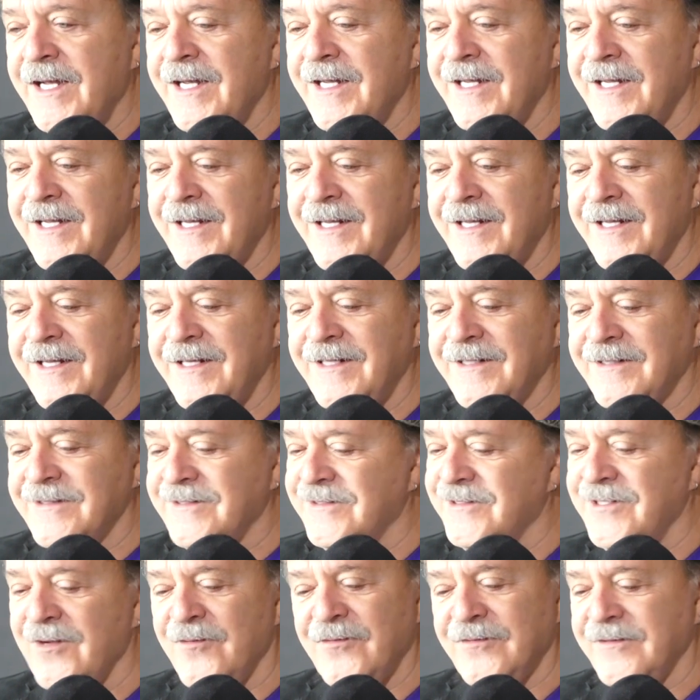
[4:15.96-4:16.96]

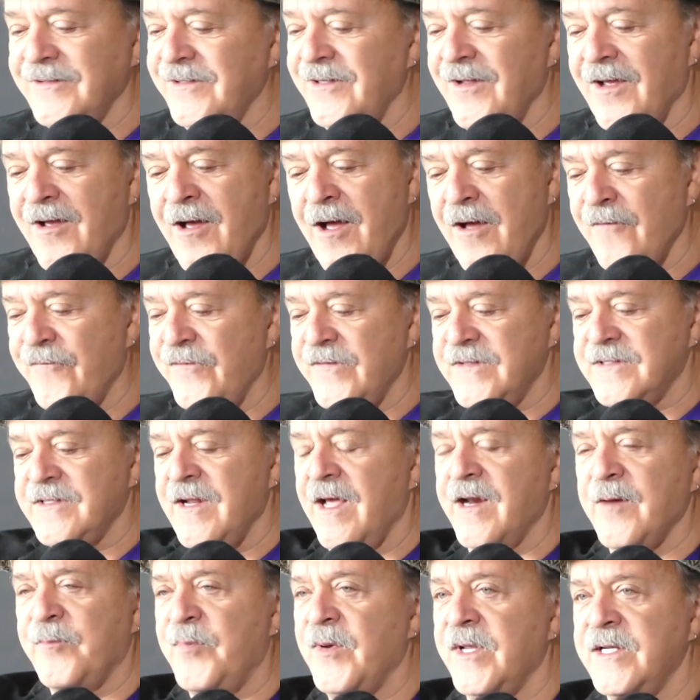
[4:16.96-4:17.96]
Uh, don't off is
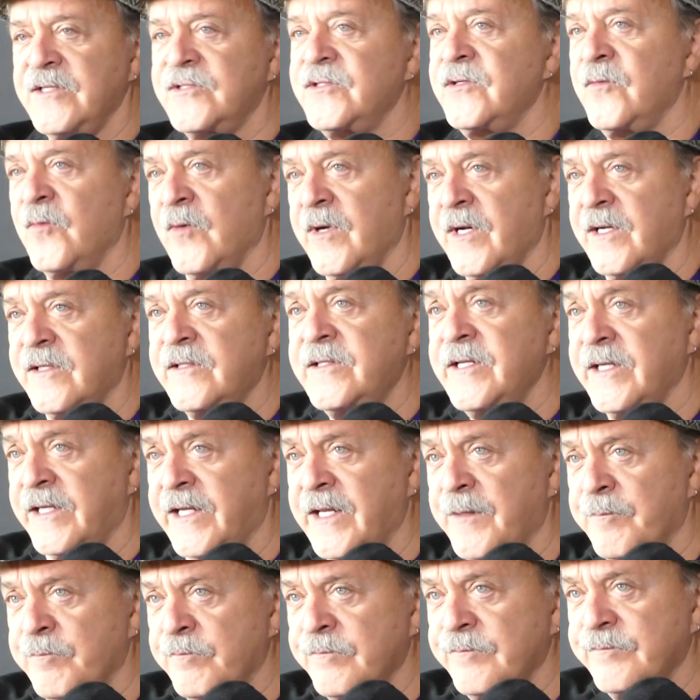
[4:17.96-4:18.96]
not a place you want to tick
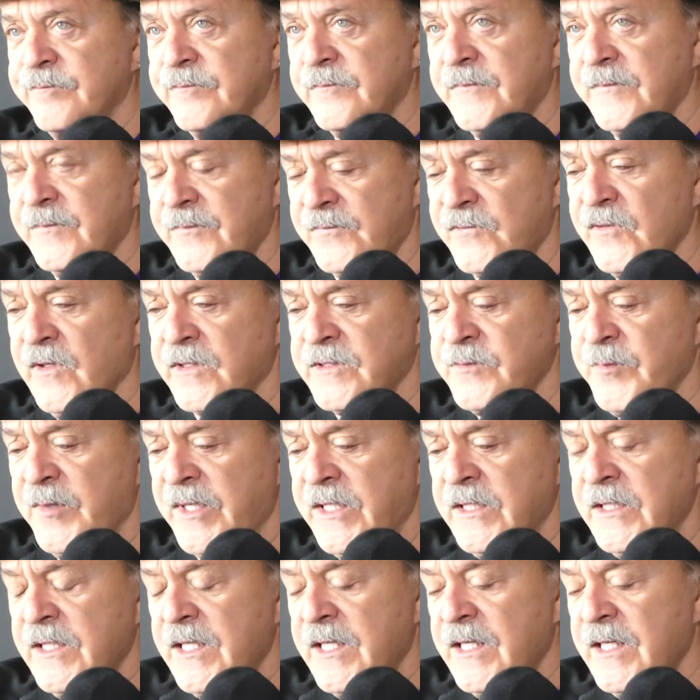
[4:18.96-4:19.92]
him. Trust me.